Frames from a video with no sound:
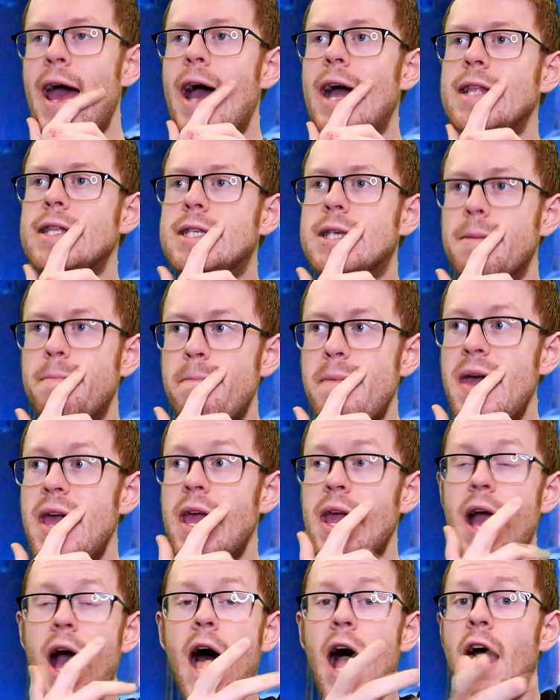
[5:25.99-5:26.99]
And to
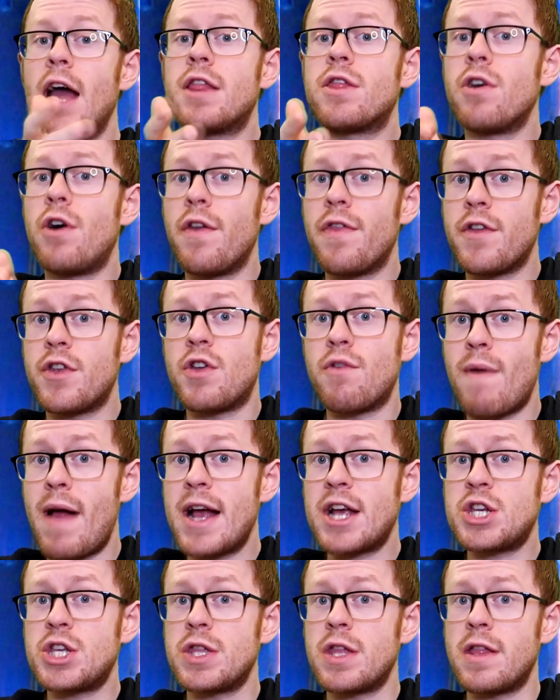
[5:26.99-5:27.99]
me, I thought the
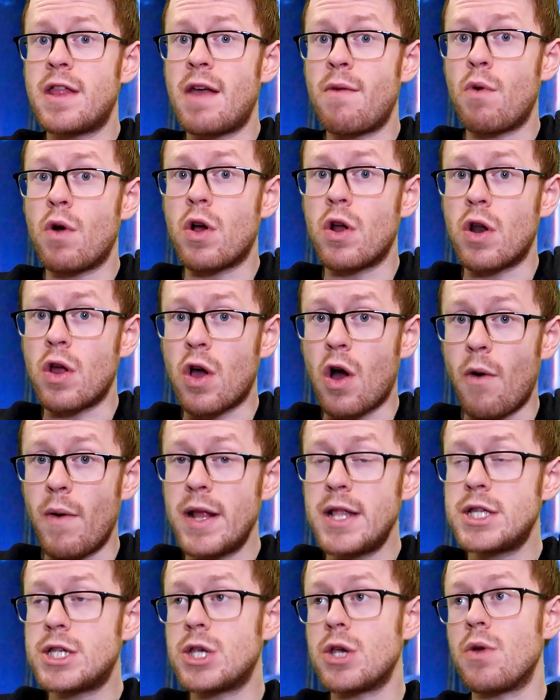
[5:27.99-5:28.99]
direction that they were going to go
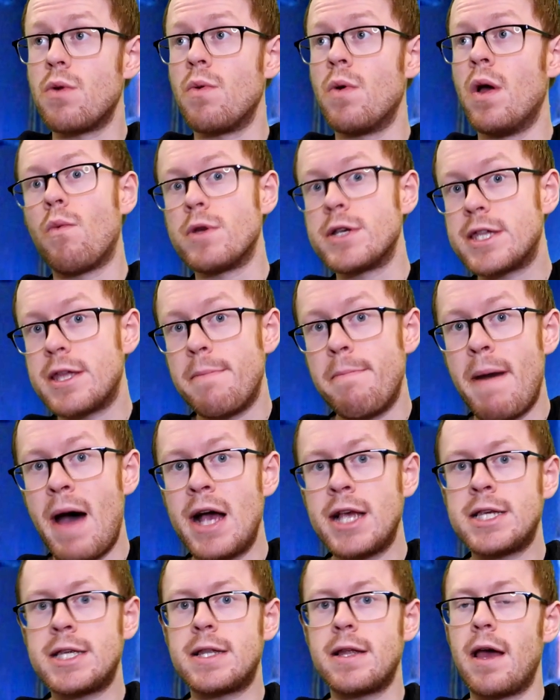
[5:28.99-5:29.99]
into was the
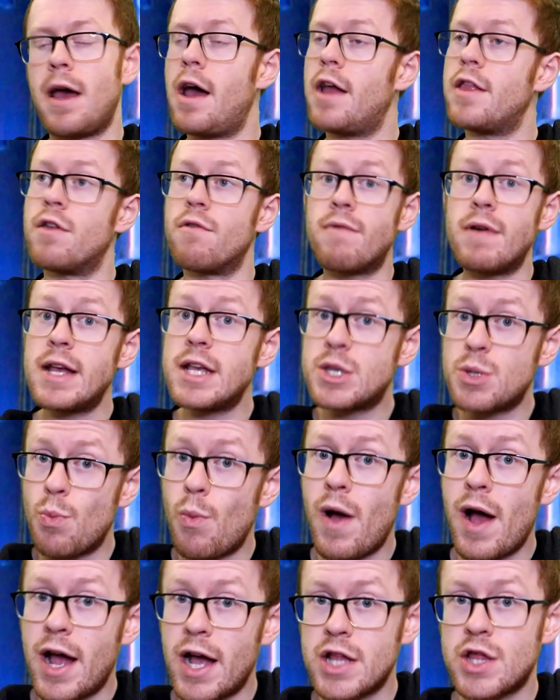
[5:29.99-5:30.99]
Master. And the reason
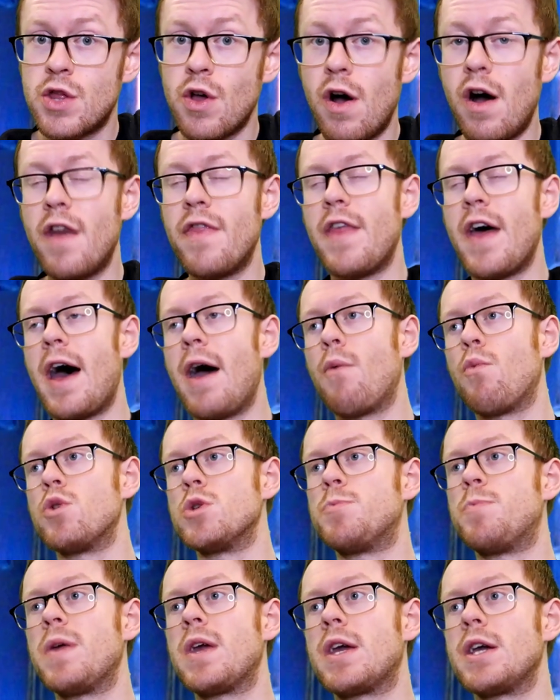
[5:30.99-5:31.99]
why I thought that
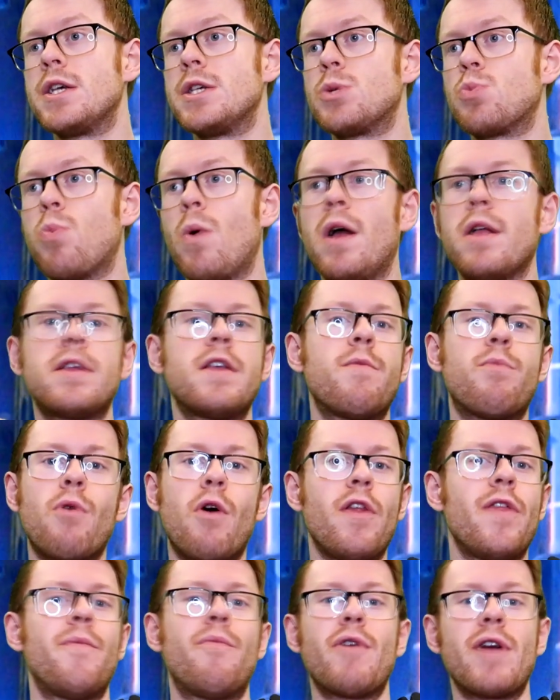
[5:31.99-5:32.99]
was because, well, you
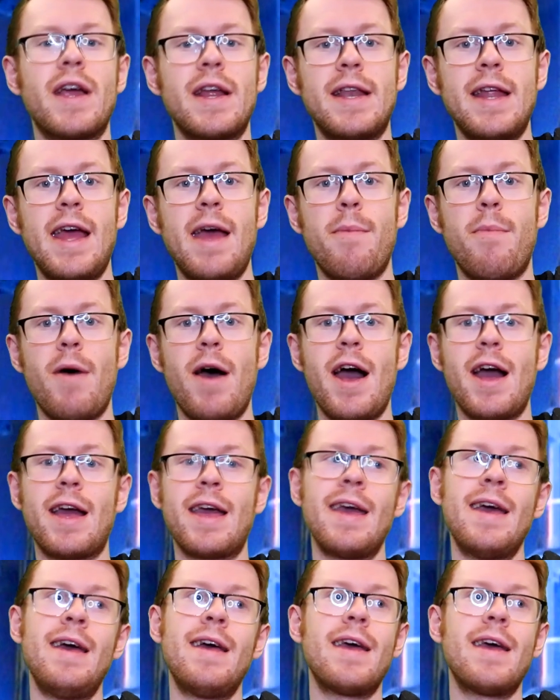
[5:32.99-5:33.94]
brought the Brigadier back.